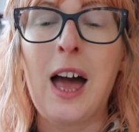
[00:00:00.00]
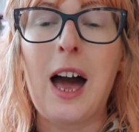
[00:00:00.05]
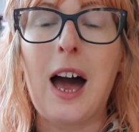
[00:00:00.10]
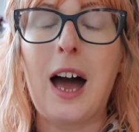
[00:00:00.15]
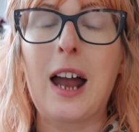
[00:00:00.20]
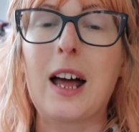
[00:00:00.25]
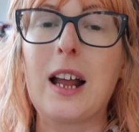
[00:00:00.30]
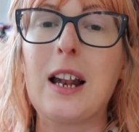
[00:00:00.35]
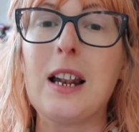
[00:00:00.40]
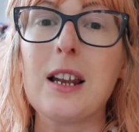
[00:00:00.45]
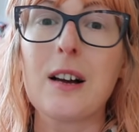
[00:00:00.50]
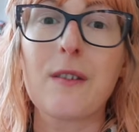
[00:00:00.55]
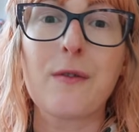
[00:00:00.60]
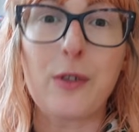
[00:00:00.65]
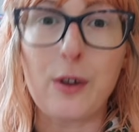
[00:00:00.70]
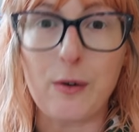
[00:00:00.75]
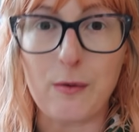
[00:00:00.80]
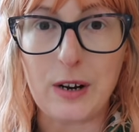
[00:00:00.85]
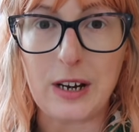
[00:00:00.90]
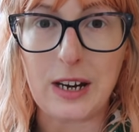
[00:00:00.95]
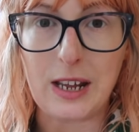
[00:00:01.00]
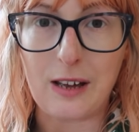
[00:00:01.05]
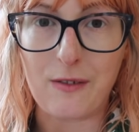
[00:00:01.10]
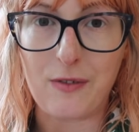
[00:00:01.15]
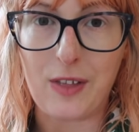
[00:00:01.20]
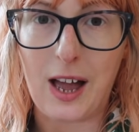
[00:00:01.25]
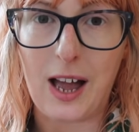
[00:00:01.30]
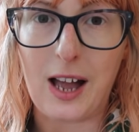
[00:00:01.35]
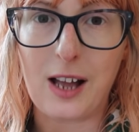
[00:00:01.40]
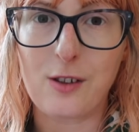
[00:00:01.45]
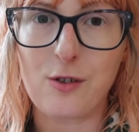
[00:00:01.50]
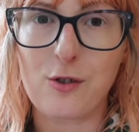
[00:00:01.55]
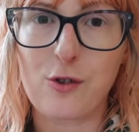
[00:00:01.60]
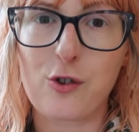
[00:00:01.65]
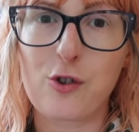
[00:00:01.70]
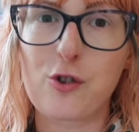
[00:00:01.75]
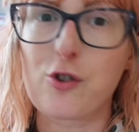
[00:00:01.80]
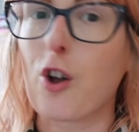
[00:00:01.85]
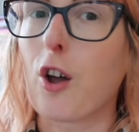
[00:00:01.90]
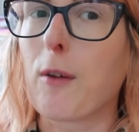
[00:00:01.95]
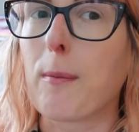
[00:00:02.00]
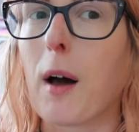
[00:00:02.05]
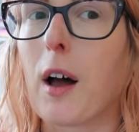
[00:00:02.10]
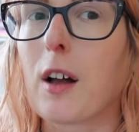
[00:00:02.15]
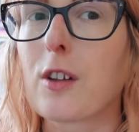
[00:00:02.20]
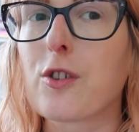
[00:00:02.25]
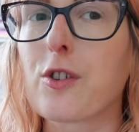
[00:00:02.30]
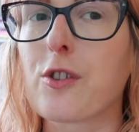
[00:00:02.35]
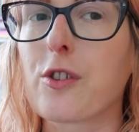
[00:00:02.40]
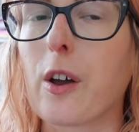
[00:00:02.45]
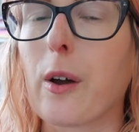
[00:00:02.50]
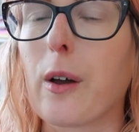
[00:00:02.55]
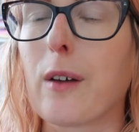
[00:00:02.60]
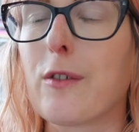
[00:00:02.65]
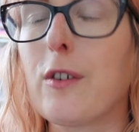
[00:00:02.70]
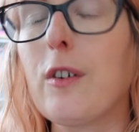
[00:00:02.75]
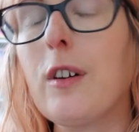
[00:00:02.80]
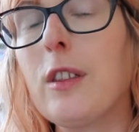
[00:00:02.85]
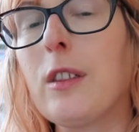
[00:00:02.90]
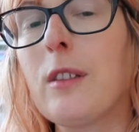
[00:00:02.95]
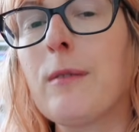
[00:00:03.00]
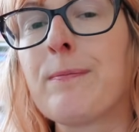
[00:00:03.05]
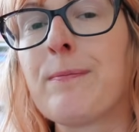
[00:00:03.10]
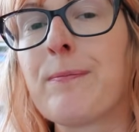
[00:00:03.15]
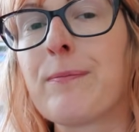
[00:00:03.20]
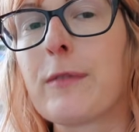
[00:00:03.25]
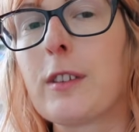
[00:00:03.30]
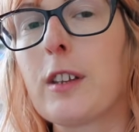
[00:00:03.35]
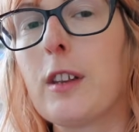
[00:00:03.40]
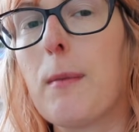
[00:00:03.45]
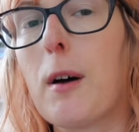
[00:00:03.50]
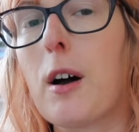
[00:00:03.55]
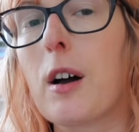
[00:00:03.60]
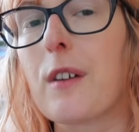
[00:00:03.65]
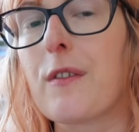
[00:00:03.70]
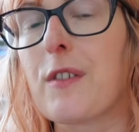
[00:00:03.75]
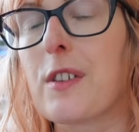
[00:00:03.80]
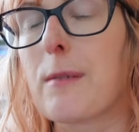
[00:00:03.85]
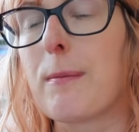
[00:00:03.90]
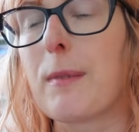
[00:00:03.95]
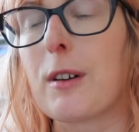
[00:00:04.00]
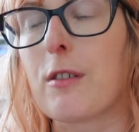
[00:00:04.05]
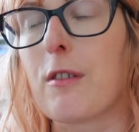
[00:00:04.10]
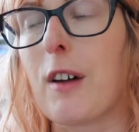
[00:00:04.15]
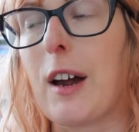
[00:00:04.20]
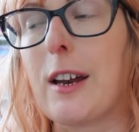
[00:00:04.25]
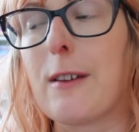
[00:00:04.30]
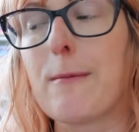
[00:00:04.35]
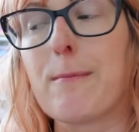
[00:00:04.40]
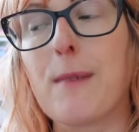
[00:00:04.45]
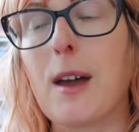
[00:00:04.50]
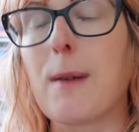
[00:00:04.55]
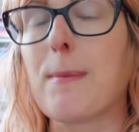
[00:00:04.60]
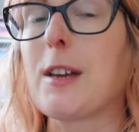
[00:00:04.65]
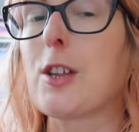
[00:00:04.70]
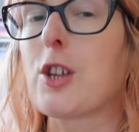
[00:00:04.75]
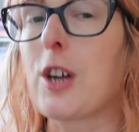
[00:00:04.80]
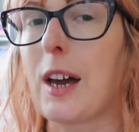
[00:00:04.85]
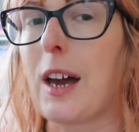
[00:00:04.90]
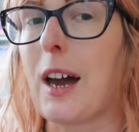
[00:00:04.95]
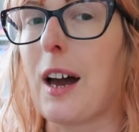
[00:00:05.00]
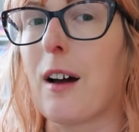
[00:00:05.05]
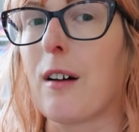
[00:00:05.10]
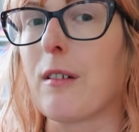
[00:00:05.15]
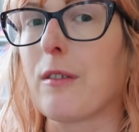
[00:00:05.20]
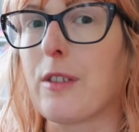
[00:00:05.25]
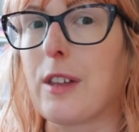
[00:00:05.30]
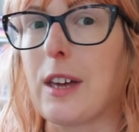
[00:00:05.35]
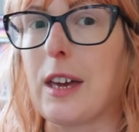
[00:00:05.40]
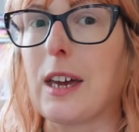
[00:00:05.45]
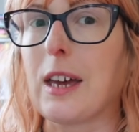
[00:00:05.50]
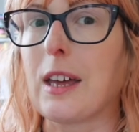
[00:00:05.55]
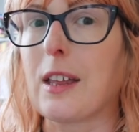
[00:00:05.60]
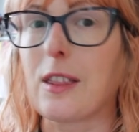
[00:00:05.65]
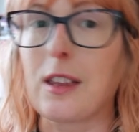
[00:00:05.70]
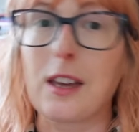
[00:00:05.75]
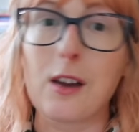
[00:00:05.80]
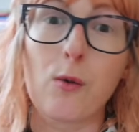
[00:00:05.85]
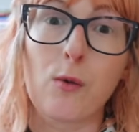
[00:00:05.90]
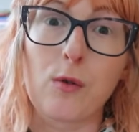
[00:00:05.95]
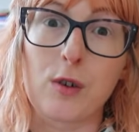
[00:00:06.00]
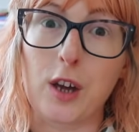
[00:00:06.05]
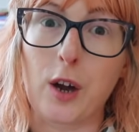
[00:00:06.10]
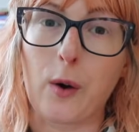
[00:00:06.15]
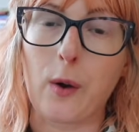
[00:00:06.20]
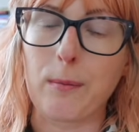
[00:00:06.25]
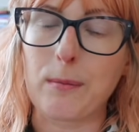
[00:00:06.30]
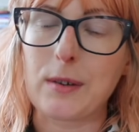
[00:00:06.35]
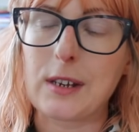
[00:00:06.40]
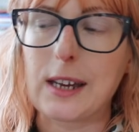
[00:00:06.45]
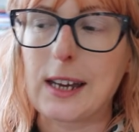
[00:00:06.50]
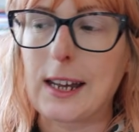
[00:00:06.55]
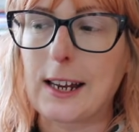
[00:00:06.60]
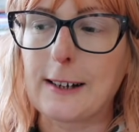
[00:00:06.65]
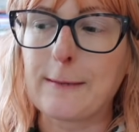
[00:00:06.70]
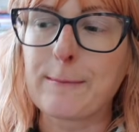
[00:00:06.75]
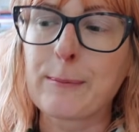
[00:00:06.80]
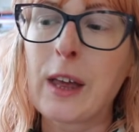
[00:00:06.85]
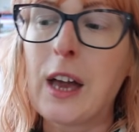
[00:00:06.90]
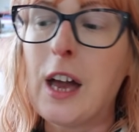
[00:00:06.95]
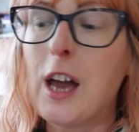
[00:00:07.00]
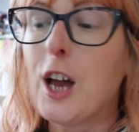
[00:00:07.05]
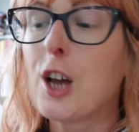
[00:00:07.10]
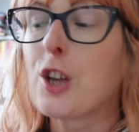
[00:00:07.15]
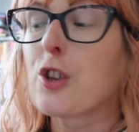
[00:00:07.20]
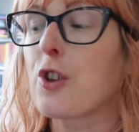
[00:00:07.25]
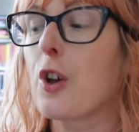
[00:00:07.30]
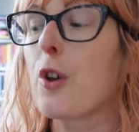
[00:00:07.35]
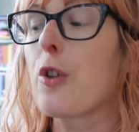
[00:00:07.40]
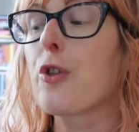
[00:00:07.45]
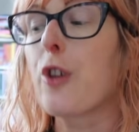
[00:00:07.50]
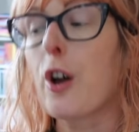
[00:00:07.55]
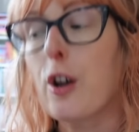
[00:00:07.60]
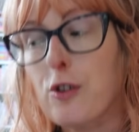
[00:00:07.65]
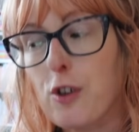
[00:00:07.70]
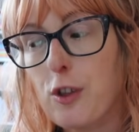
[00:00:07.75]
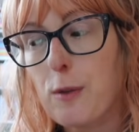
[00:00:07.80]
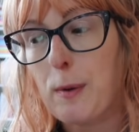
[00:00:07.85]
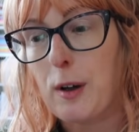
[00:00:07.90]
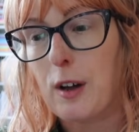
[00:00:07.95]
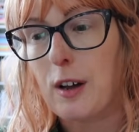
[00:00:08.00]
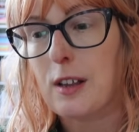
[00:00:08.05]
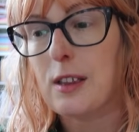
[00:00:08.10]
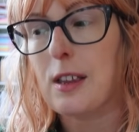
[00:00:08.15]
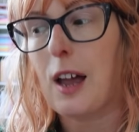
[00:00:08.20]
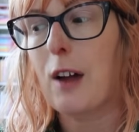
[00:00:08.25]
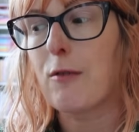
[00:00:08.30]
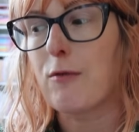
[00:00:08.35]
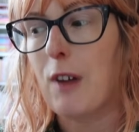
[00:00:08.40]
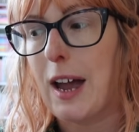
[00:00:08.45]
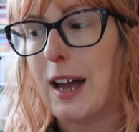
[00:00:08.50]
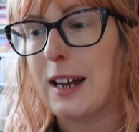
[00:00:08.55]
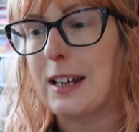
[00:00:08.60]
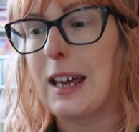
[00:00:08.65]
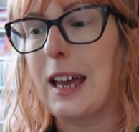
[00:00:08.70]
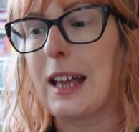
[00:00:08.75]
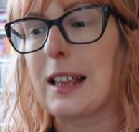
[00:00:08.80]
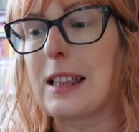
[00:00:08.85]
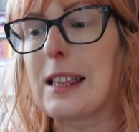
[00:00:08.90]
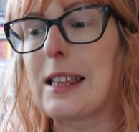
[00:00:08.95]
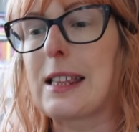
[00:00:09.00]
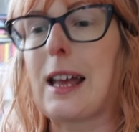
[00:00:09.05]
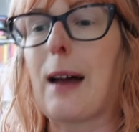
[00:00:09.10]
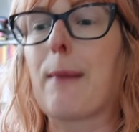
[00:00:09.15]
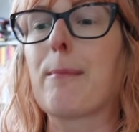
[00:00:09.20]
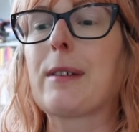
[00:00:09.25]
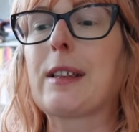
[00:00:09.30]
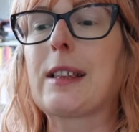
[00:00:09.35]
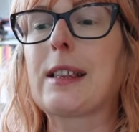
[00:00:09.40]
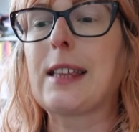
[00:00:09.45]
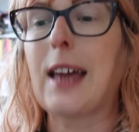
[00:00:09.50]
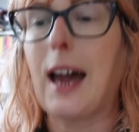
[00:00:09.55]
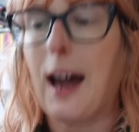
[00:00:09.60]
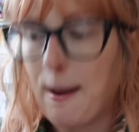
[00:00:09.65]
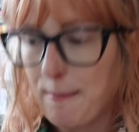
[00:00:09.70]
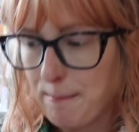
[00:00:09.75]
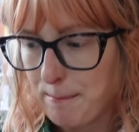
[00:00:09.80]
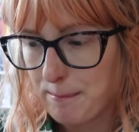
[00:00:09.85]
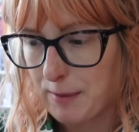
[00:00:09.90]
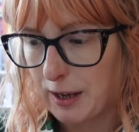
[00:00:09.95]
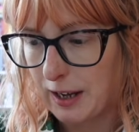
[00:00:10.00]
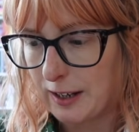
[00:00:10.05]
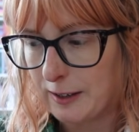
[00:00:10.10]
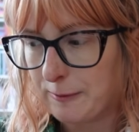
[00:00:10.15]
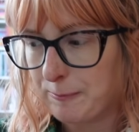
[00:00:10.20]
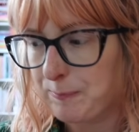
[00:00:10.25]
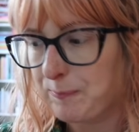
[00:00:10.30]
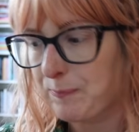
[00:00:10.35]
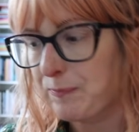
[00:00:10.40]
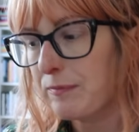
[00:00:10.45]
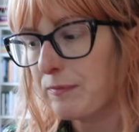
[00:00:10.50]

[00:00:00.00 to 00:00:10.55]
And I love the reading of that so much. So if you're in the market for some middle grade, maybe check out the audio in particular. So those are the books that I read in September.